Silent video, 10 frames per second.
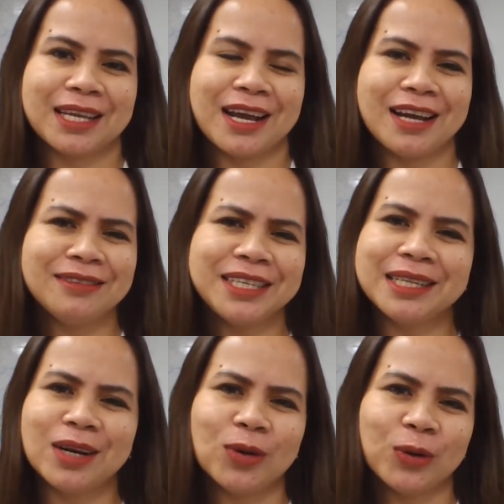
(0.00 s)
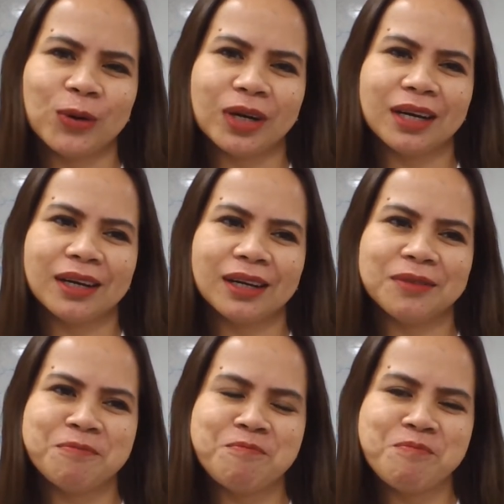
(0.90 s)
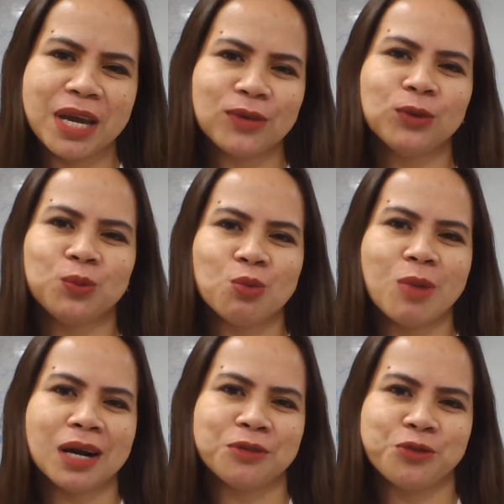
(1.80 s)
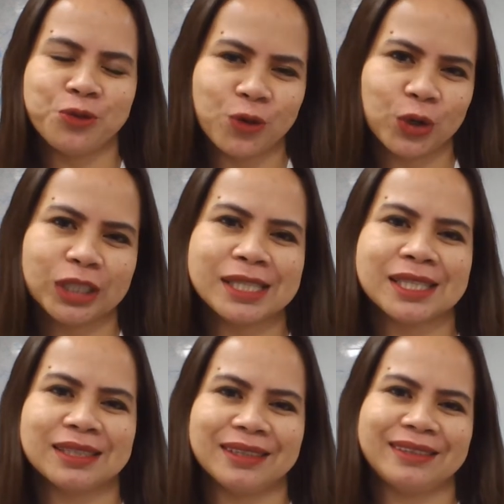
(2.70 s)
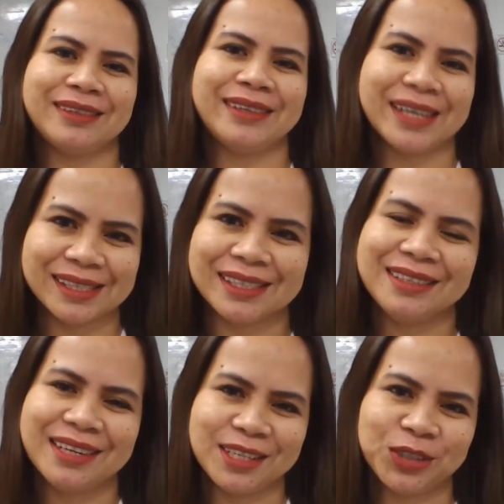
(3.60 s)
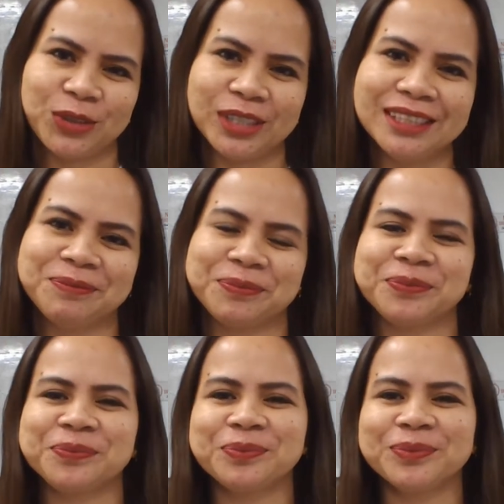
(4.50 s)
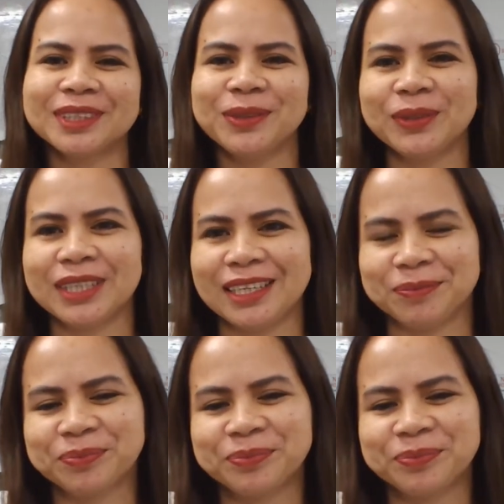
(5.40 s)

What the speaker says: Under the law, meron po bang forced resignation? Okay.